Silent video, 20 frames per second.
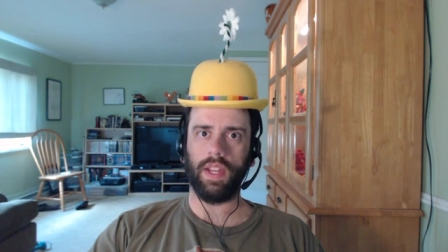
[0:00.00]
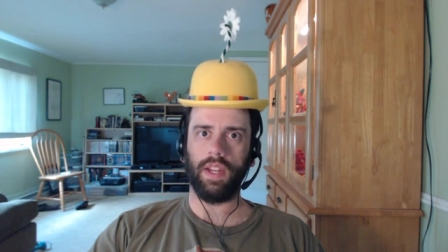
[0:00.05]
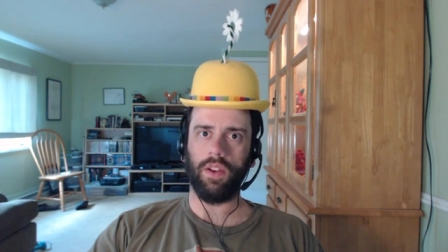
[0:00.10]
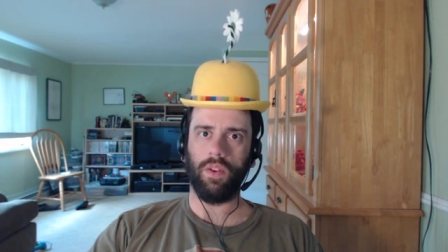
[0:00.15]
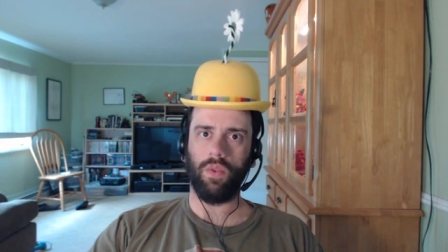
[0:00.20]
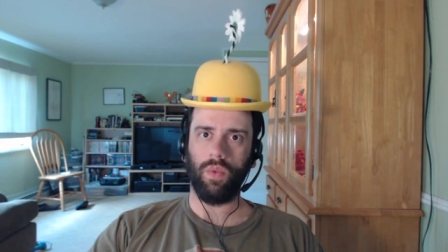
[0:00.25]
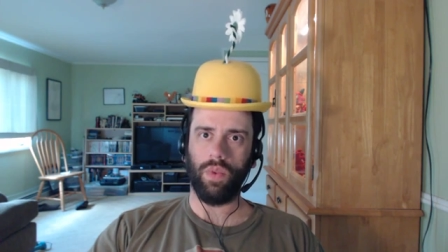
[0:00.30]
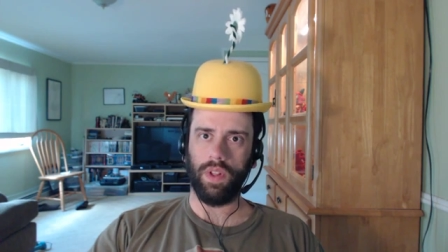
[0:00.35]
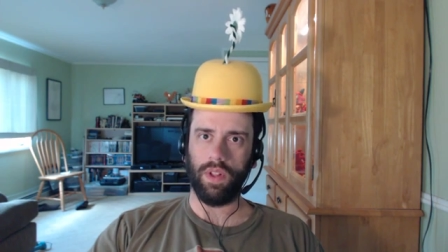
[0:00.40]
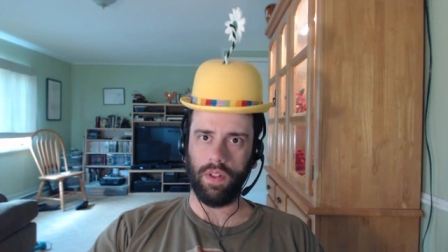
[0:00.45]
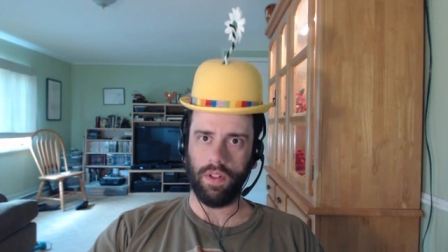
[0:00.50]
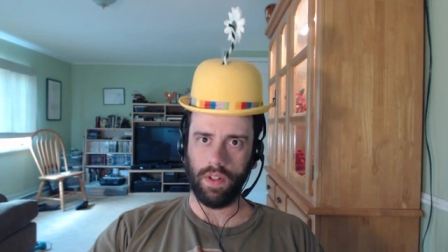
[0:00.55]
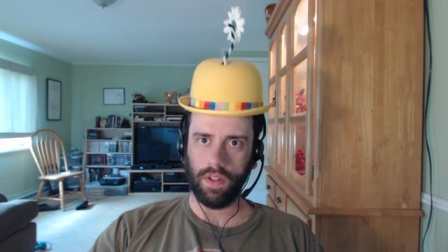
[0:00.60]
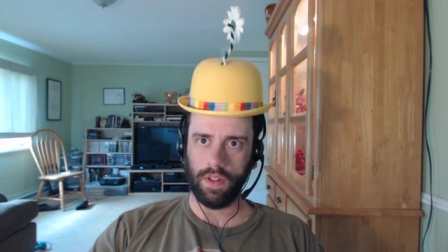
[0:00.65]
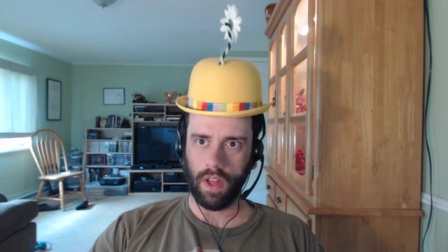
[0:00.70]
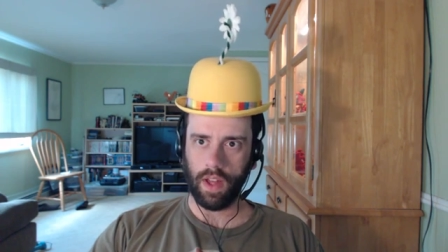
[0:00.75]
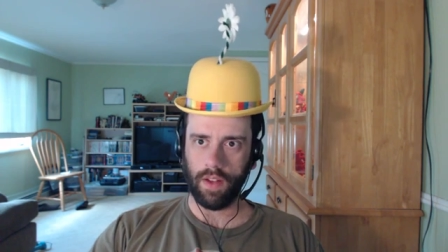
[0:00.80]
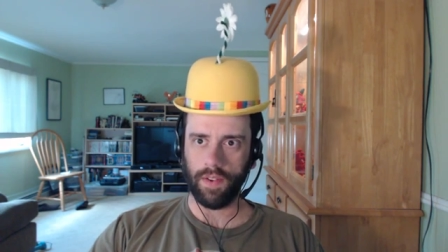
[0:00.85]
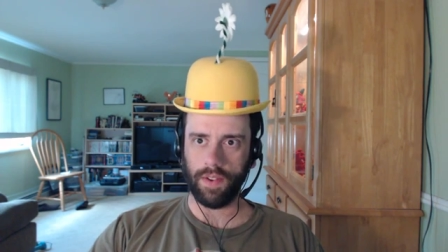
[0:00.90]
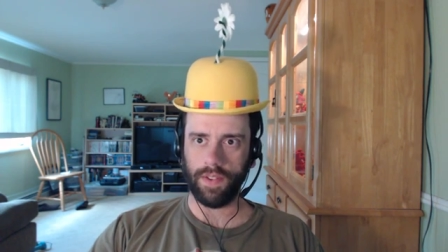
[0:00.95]
and it will
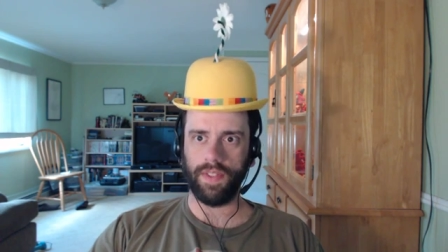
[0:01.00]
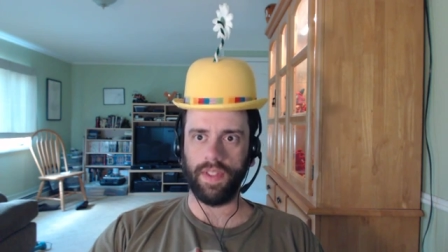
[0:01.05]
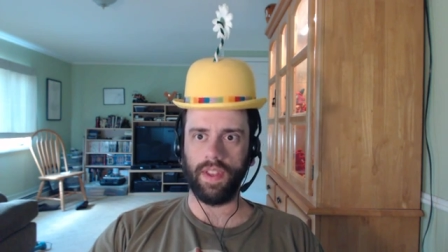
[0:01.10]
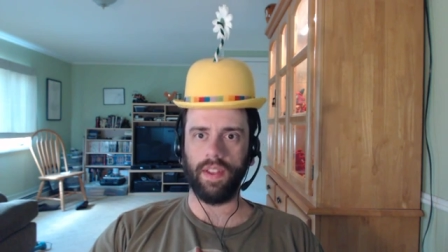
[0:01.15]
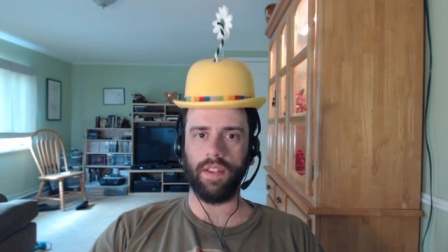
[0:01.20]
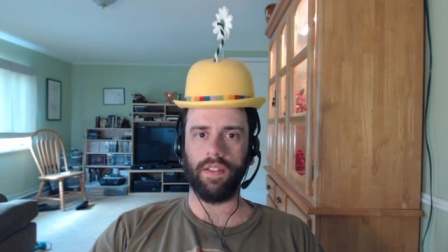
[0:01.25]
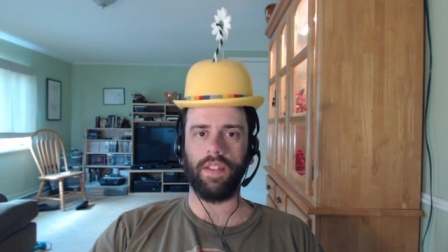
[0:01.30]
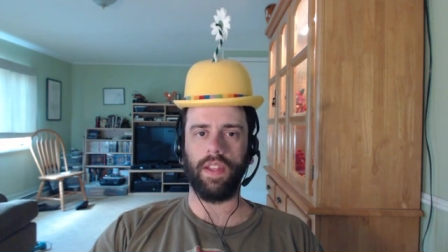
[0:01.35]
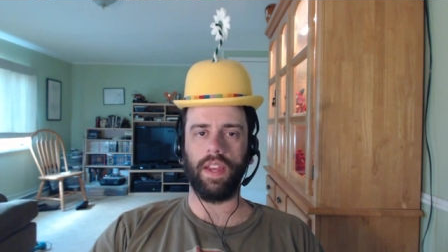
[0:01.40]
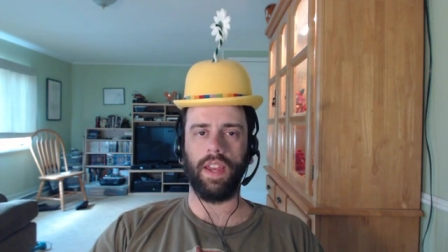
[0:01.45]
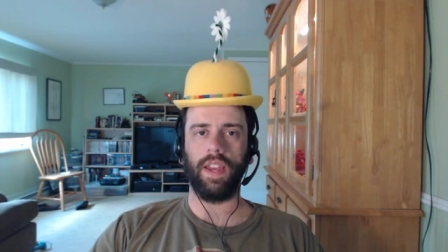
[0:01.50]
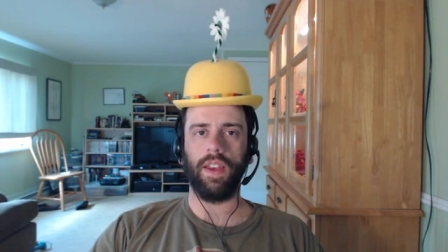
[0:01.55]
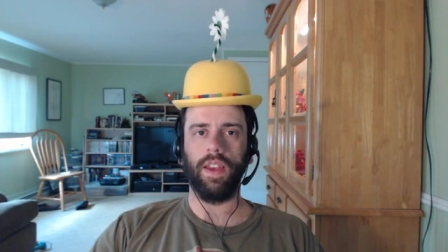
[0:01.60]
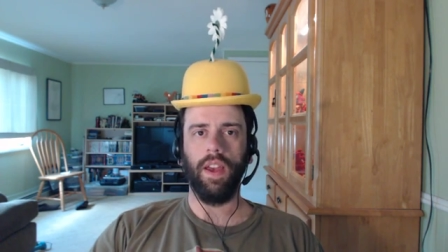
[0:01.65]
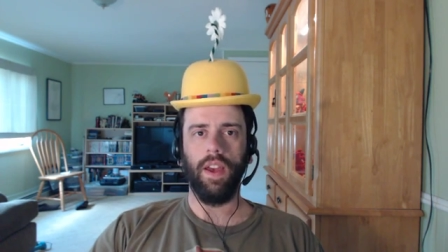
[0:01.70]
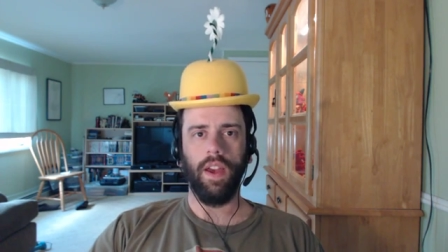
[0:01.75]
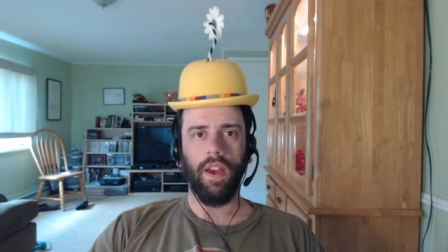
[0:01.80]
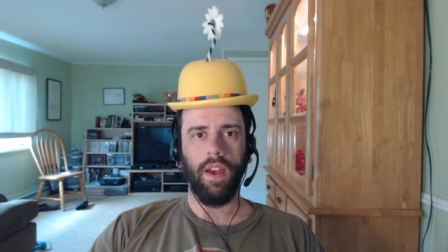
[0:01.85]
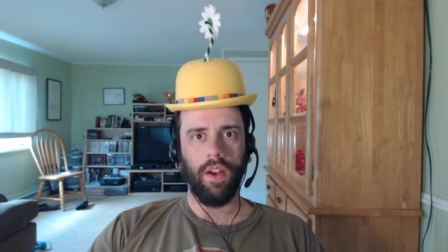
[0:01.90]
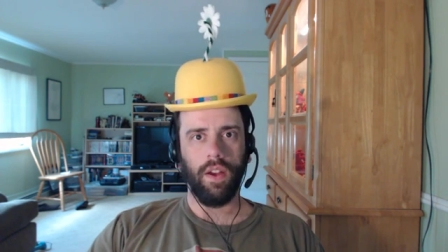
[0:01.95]
cover things like